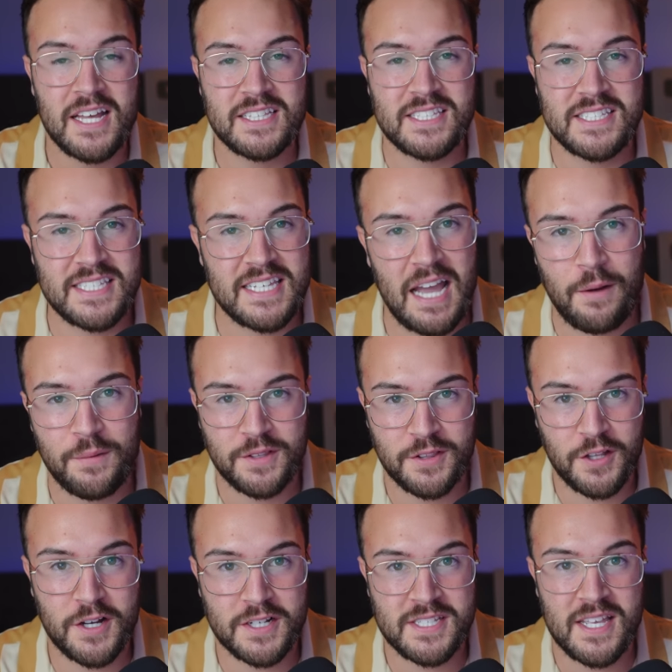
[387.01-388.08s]
to see how it
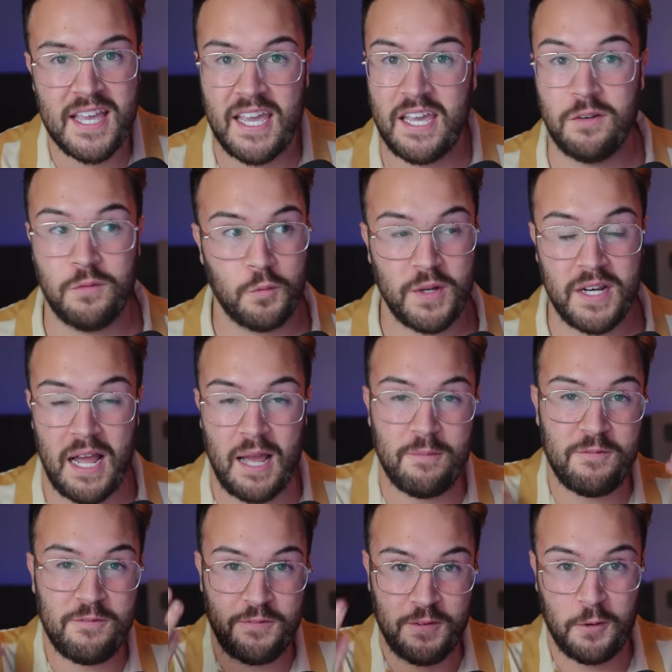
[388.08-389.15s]
looks. And when when I'm
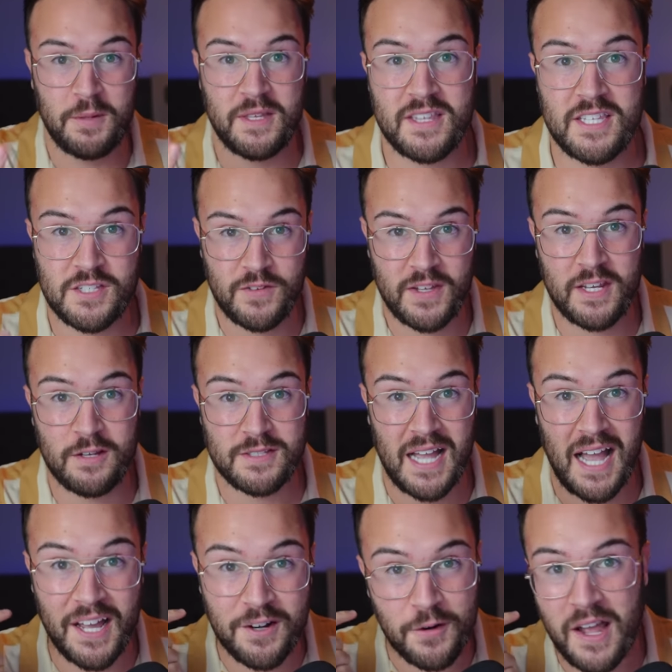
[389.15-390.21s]
filming these videos,
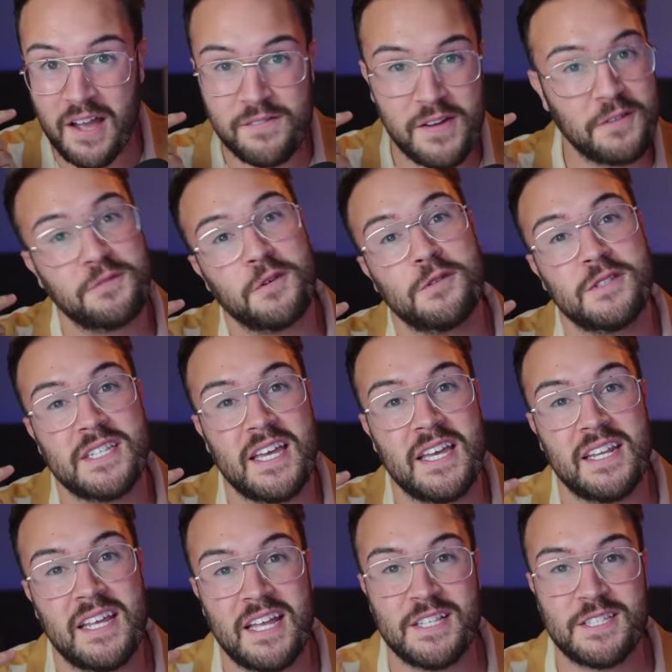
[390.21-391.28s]
I don't have headphones
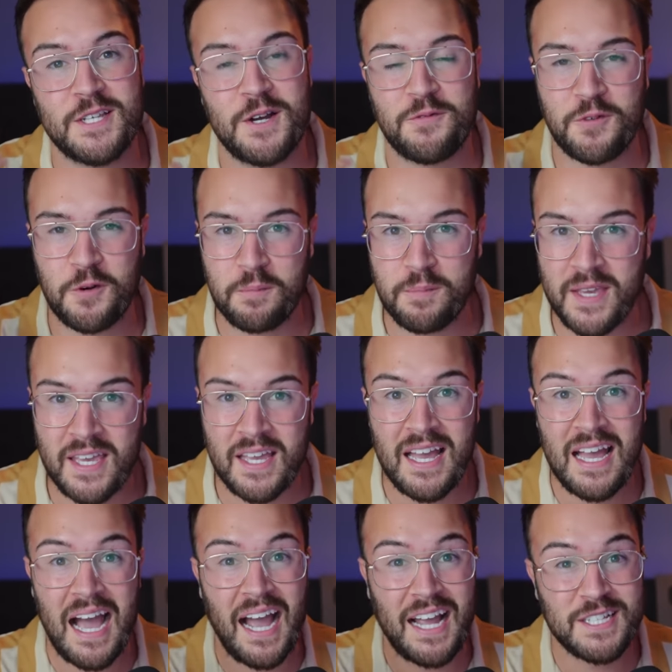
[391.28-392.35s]
in. And so for me,
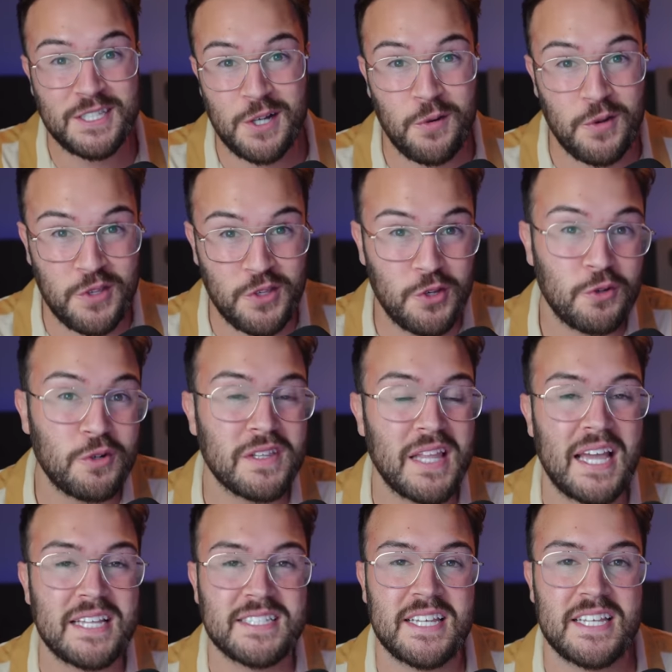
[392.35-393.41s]
I don't
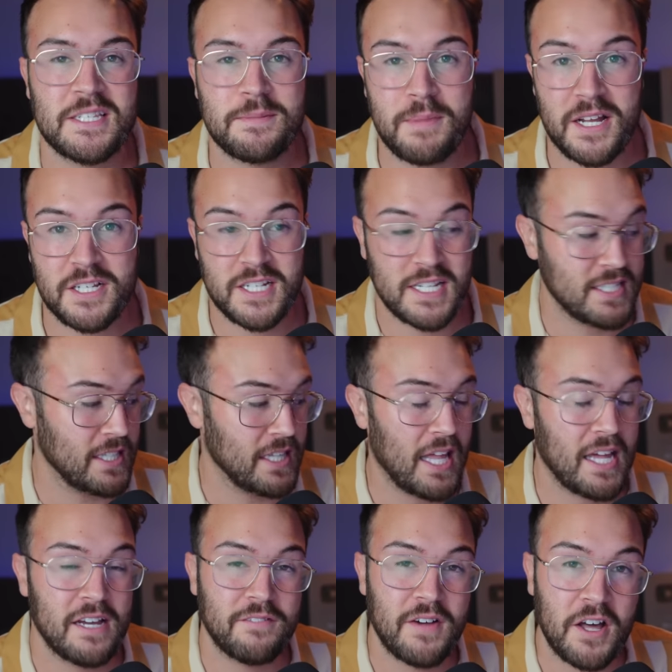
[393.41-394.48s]
utilize it as much as a
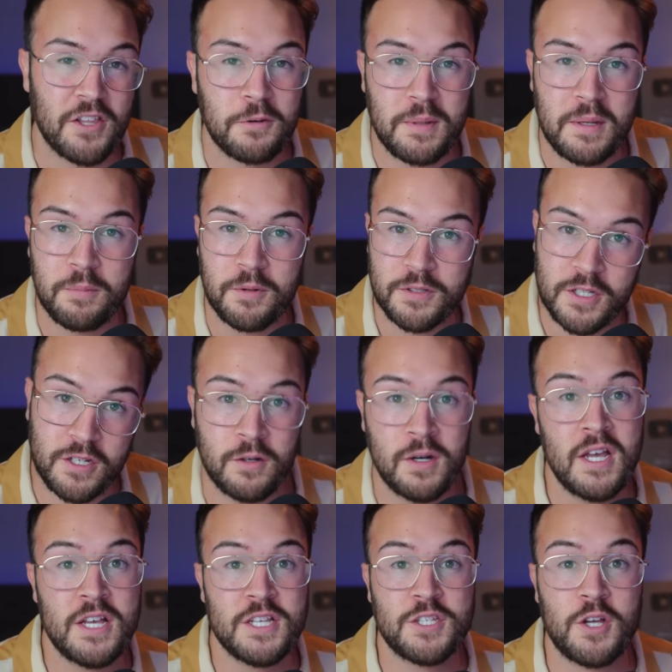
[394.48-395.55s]
lot of other people do.
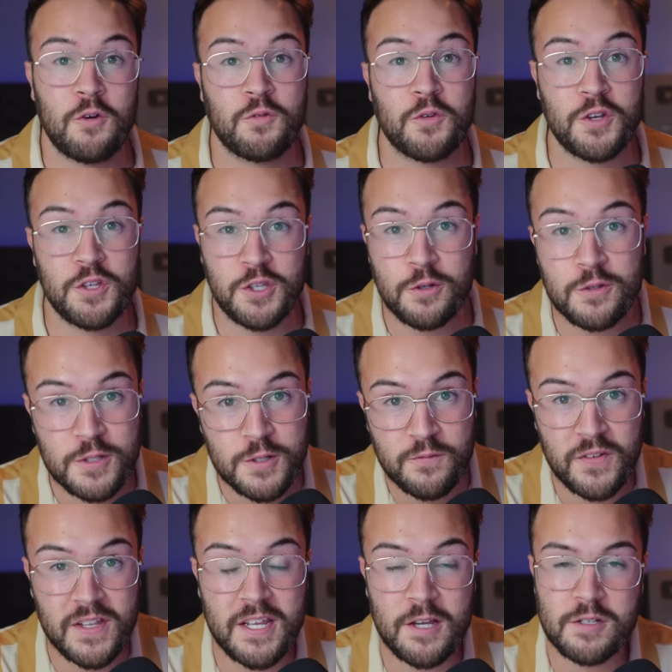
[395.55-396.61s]
So for YouTube
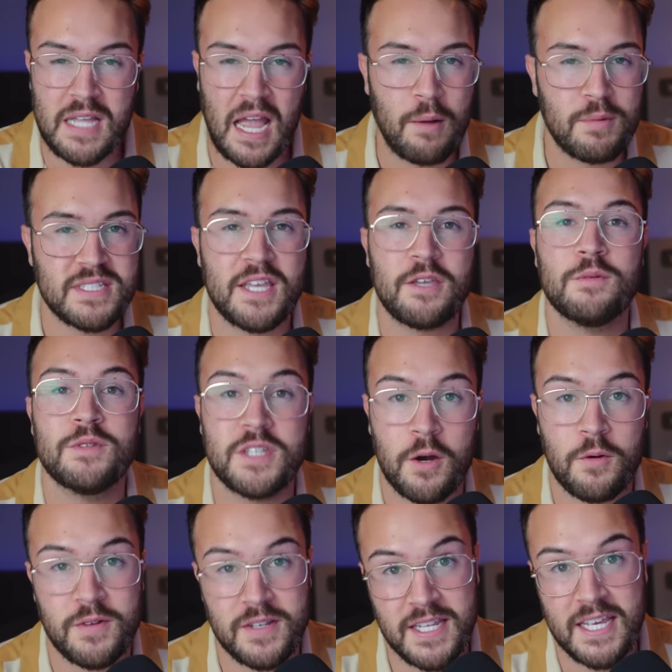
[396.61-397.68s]
videos, I would say you
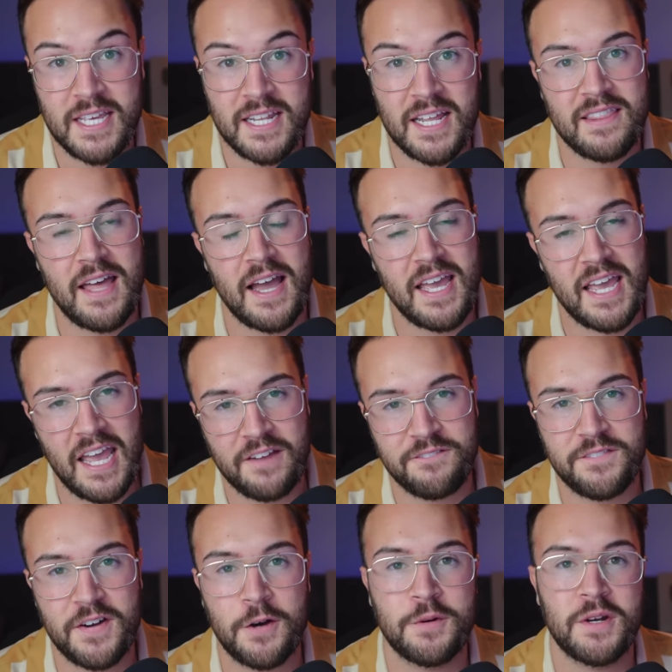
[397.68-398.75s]
don't need that
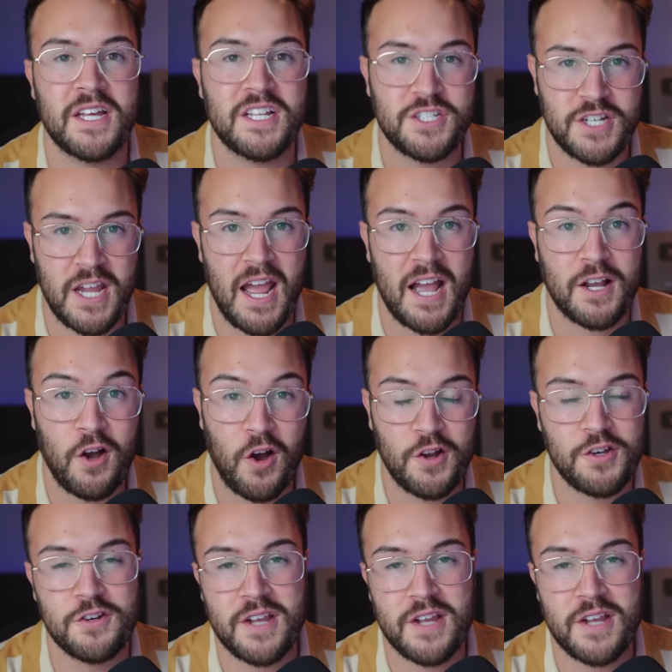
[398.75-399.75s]
headphone jack on your